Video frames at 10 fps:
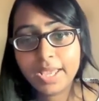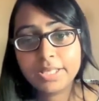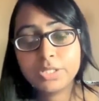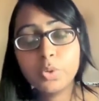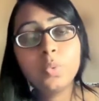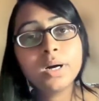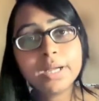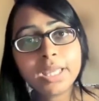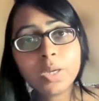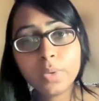So
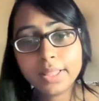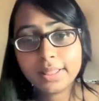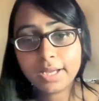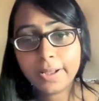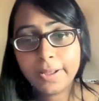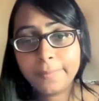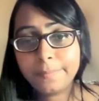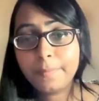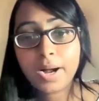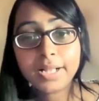working with a
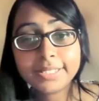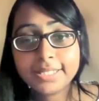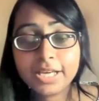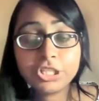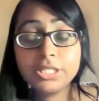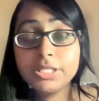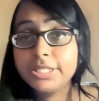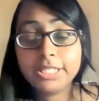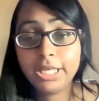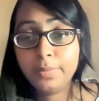multinational
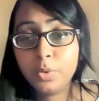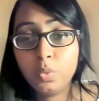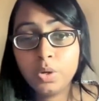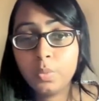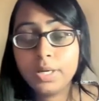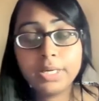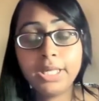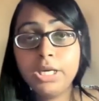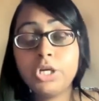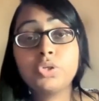team who were
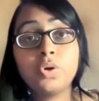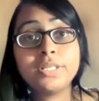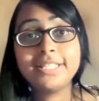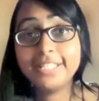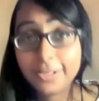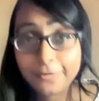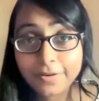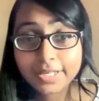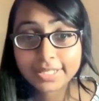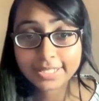working across
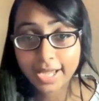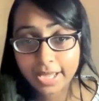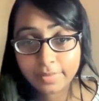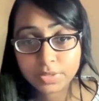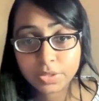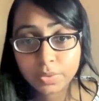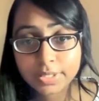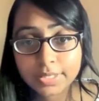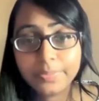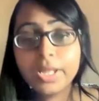different time
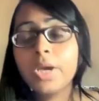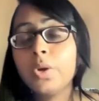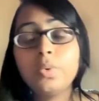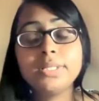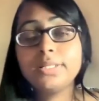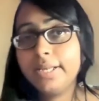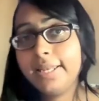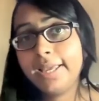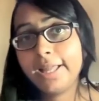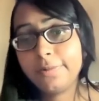zones was
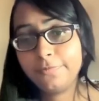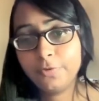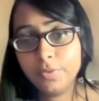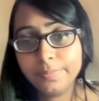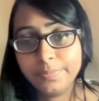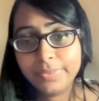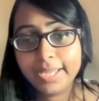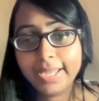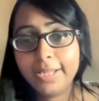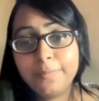really helpful.
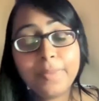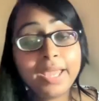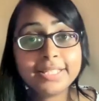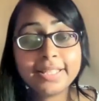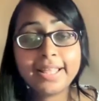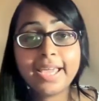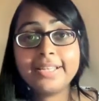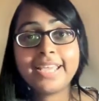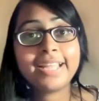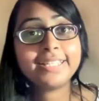It meant that
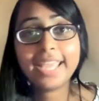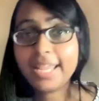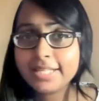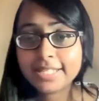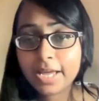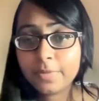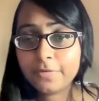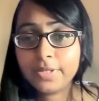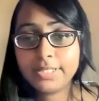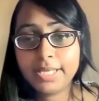at any time of
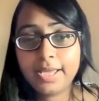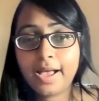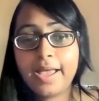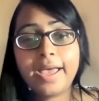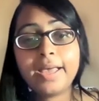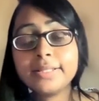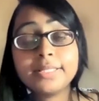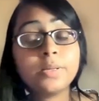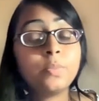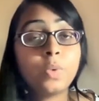the day, I had
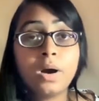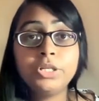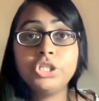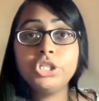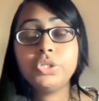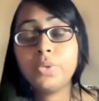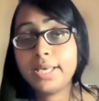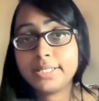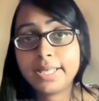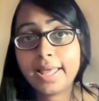someone to
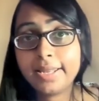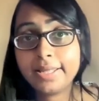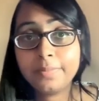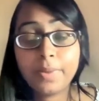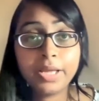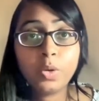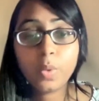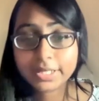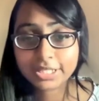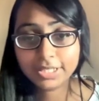escalate my
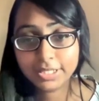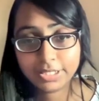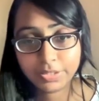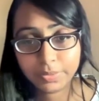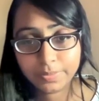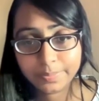questions to.